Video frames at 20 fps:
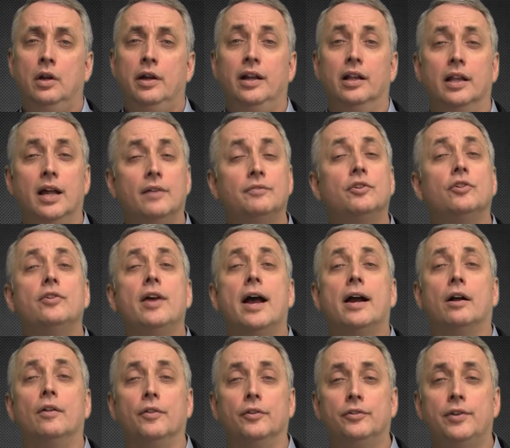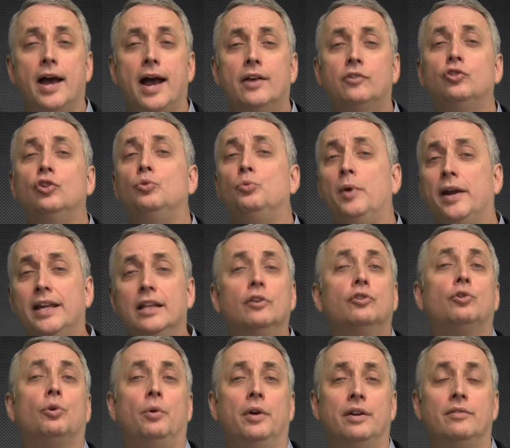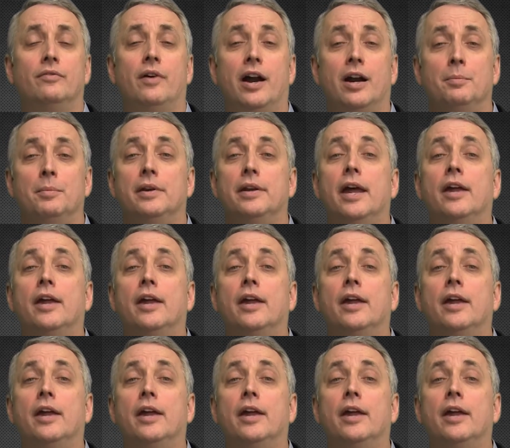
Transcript: He'll have to tackle the tax and regulatory environment